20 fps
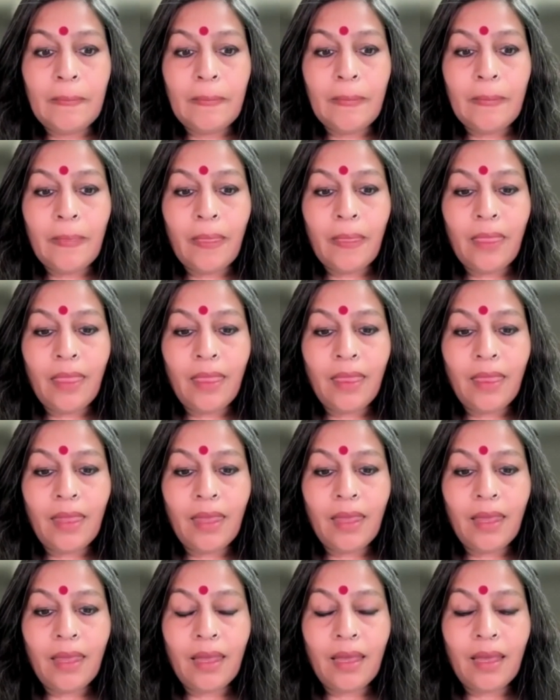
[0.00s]

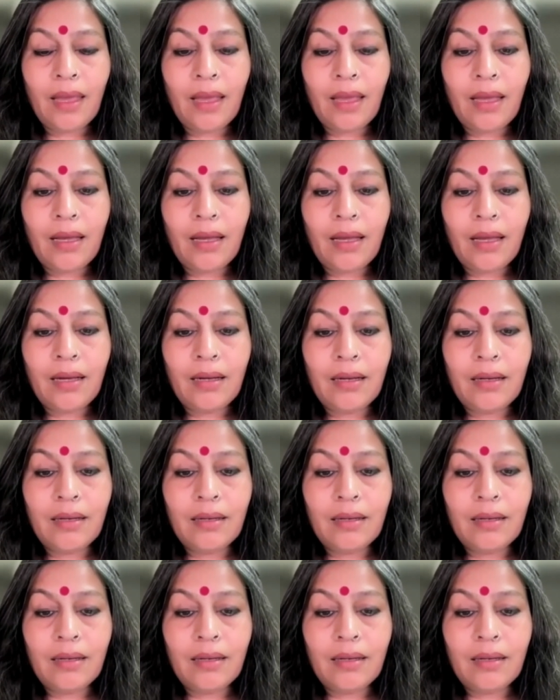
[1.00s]
No one is speaking in this clip.